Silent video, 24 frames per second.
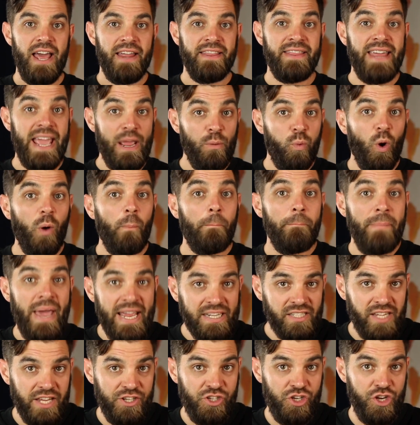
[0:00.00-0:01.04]
they will
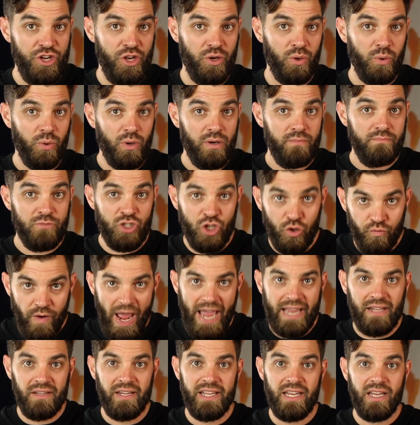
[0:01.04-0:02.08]
message you
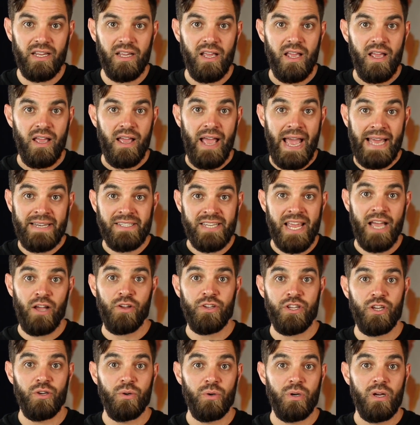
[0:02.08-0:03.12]
directly and
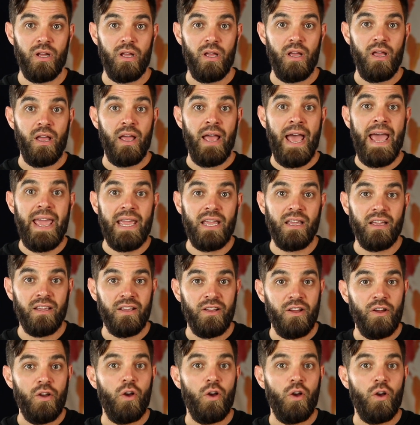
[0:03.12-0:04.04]
tell you, hey,